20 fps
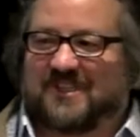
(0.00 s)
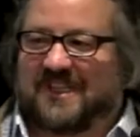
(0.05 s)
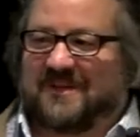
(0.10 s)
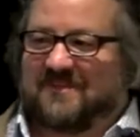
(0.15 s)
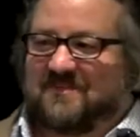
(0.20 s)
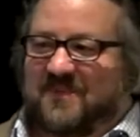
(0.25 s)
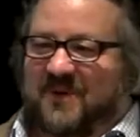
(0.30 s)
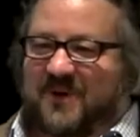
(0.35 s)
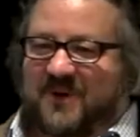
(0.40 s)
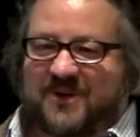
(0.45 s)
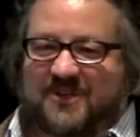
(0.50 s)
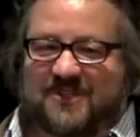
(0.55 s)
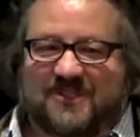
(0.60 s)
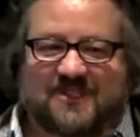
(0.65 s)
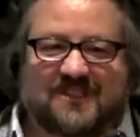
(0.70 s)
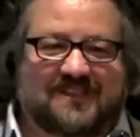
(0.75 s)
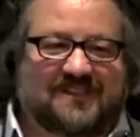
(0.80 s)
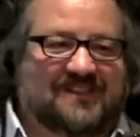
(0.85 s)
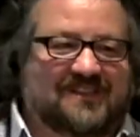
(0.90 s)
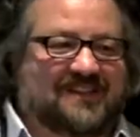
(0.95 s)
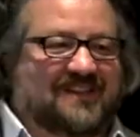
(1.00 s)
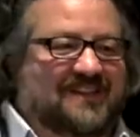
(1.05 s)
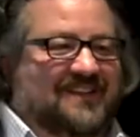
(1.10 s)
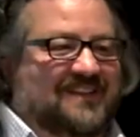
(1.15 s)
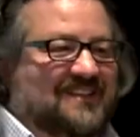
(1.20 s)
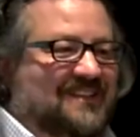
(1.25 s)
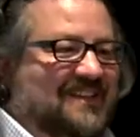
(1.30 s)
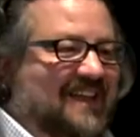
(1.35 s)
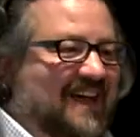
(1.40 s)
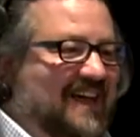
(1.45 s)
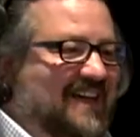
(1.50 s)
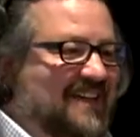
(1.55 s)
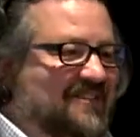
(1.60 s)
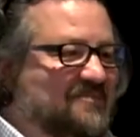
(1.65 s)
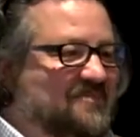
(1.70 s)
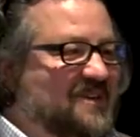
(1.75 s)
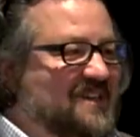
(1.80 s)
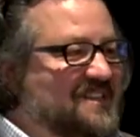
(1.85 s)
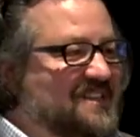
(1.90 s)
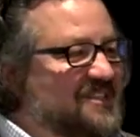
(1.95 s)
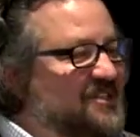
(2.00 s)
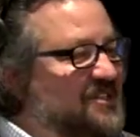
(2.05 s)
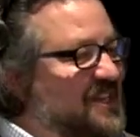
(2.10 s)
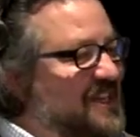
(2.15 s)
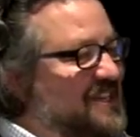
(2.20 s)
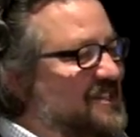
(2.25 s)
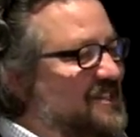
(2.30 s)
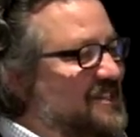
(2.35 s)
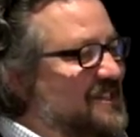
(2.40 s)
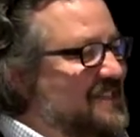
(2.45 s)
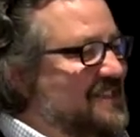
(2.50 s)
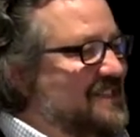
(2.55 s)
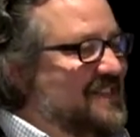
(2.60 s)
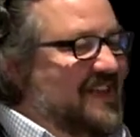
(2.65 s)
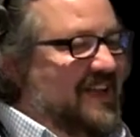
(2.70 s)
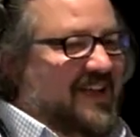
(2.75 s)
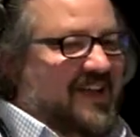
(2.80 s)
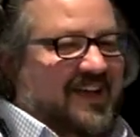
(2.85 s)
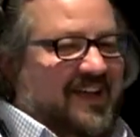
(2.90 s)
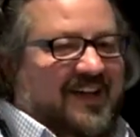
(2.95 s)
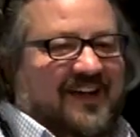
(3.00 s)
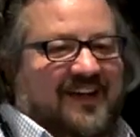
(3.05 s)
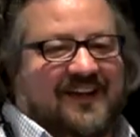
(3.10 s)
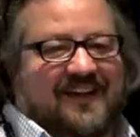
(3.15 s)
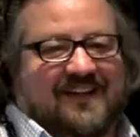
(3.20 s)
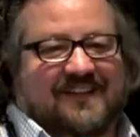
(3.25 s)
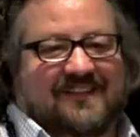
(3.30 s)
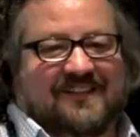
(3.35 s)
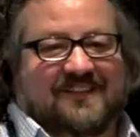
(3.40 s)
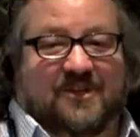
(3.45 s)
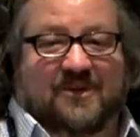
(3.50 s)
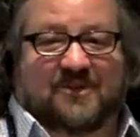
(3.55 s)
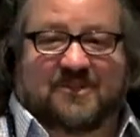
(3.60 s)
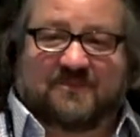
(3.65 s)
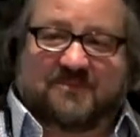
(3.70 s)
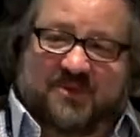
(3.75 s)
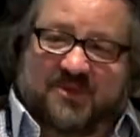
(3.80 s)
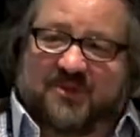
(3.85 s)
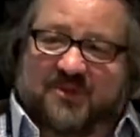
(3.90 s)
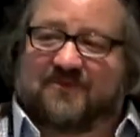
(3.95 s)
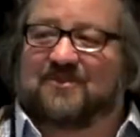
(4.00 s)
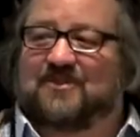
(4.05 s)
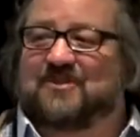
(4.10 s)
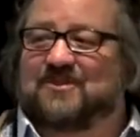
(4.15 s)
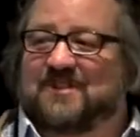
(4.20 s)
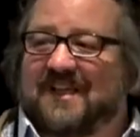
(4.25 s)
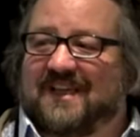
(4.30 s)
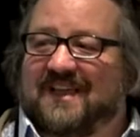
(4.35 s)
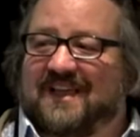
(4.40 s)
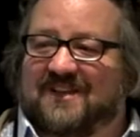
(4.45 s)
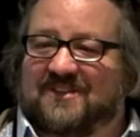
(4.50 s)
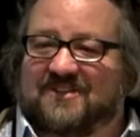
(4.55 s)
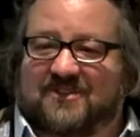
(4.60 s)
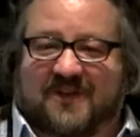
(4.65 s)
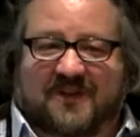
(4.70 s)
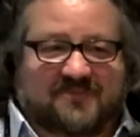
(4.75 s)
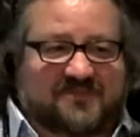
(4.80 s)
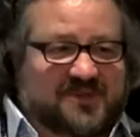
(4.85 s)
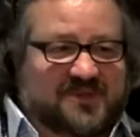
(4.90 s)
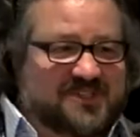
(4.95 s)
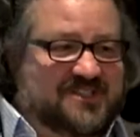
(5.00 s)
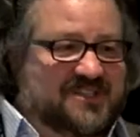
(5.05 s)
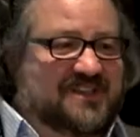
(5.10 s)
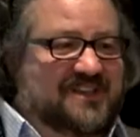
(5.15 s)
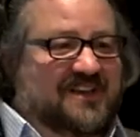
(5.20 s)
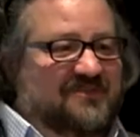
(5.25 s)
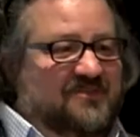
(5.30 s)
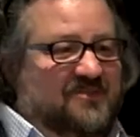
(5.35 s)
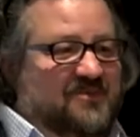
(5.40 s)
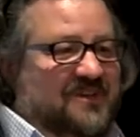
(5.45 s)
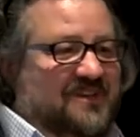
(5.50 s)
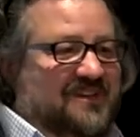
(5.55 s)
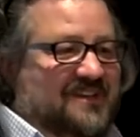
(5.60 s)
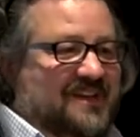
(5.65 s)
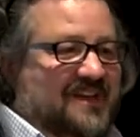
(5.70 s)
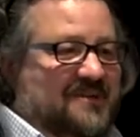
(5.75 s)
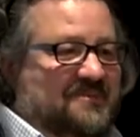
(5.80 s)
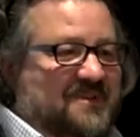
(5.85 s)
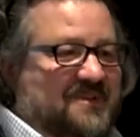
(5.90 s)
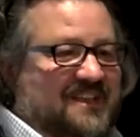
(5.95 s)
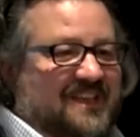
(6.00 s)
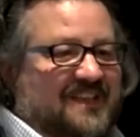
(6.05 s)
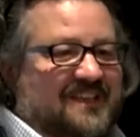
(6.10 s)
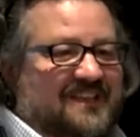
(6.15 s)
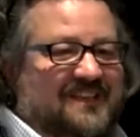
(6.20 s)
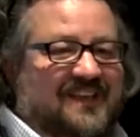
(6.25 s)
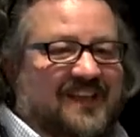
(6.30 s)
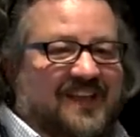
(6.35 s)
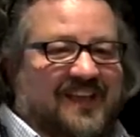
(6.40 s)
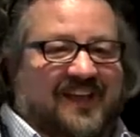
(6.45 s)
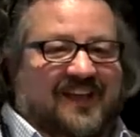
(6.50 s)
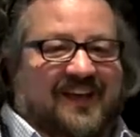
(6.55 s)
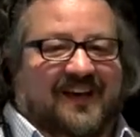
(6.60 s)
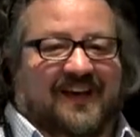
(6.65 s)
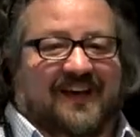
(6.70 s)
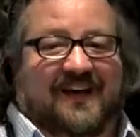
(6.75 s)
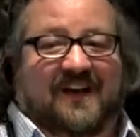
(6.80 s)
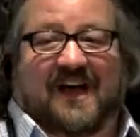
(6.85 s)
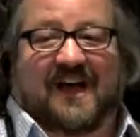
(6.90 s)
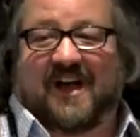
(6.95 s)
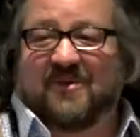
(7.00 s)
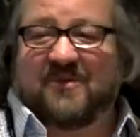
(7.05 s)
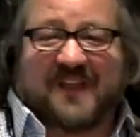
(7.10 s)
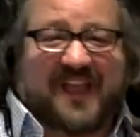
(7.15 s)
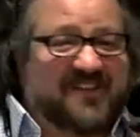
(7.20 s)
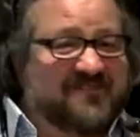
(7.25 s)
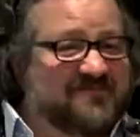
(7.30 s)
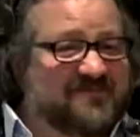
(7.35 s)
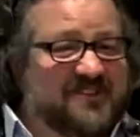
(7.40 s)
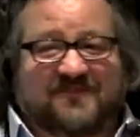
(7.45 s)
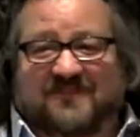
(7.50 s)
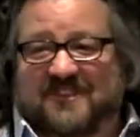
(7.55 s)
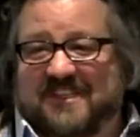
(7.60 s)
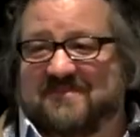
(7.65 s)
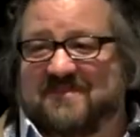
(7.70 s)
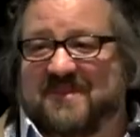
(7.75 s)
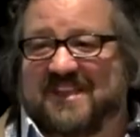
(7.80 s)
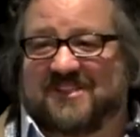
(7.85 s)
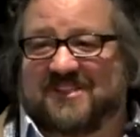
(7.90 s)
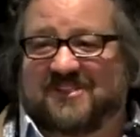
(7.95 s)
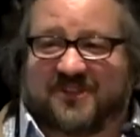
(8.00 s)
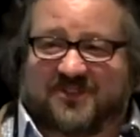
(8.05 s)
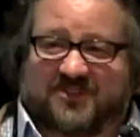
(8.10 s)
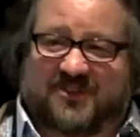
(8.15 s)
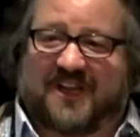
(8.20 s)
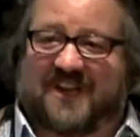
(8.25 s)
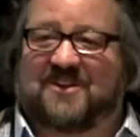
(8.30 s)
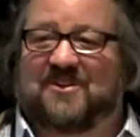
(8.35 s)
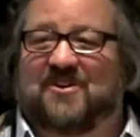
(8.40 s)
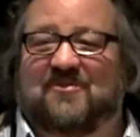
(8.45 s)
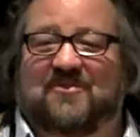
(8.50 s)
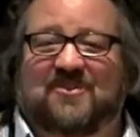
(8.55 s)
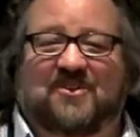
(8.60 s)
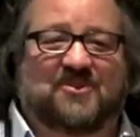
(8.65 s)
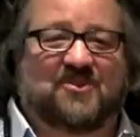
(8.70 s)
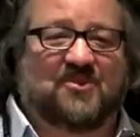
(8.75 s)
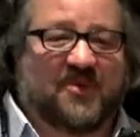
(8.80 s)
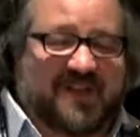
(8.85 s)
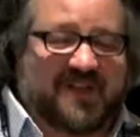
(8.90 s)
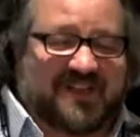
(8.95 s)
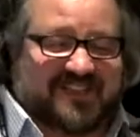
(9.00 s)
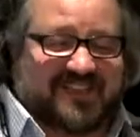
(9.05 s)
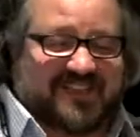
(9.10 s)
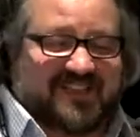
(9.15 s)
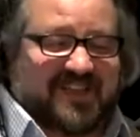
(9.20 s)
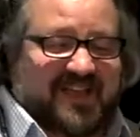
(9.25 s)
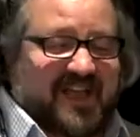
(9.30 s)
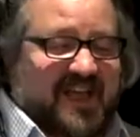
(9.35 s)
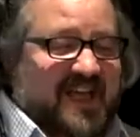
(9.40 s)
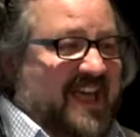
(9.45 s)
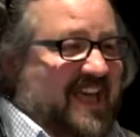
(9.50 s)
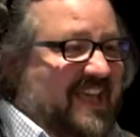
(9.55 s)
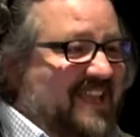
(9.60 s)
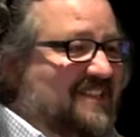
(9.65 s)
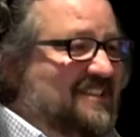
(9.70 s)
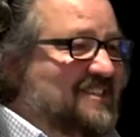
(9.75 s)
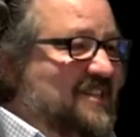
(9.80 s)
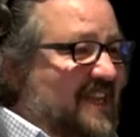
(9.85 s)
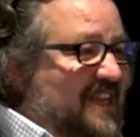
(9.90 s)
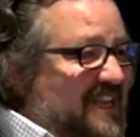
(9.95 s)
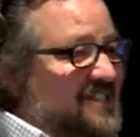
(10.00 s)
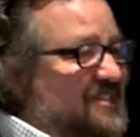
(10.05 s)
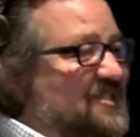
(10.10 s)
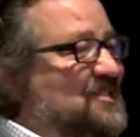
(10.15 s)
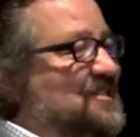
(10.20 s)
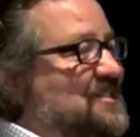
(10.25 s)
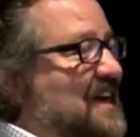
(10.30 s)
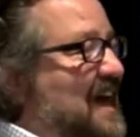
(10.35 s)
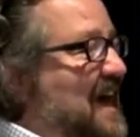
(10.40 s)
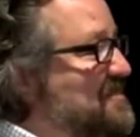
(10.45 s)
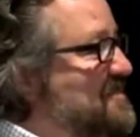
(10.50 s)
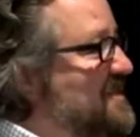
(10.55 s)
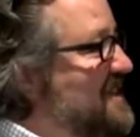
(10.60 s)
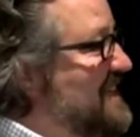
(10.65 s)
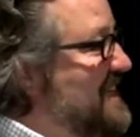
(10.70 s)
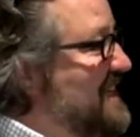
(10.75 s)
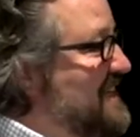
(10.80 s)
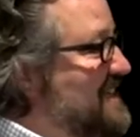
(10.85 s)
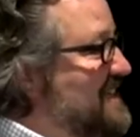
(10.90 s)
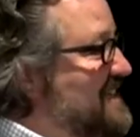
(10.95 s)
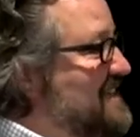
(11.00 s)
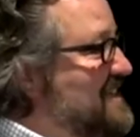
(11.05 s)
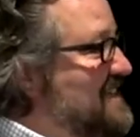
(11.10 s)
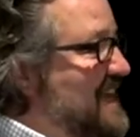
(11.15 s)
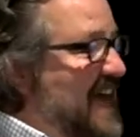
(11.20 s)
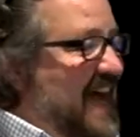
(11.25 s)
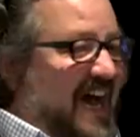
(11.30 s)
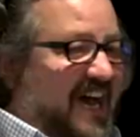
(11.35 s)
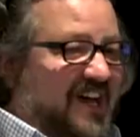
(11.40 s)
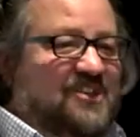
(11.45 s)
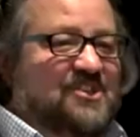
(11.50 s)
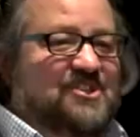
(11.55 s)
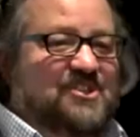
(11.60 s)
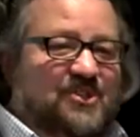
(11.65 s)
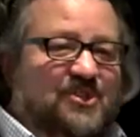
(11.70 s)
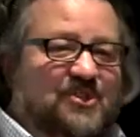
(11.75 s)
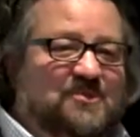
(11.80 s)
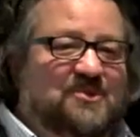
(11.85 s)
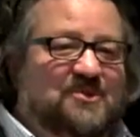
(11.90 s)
in person, live presentations. It's a beautiful day out, so I appreciate everyone coming in. I only have 15 minutes, so I'll try to go over quickly. And today's topic is how to choose